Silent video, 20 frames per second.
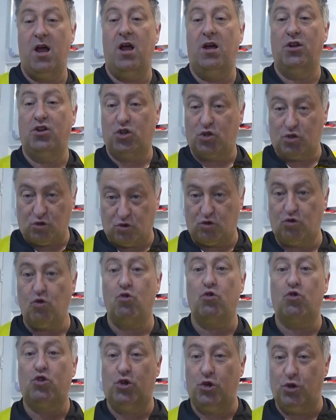a
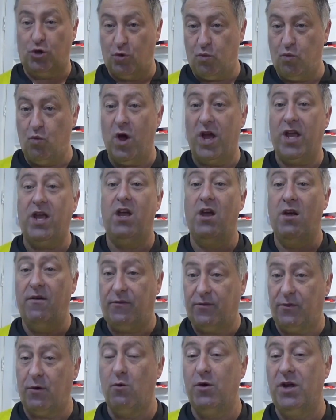structured way of
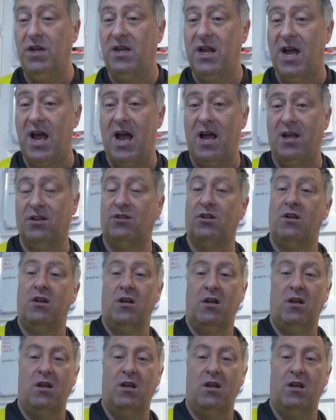throwing darts.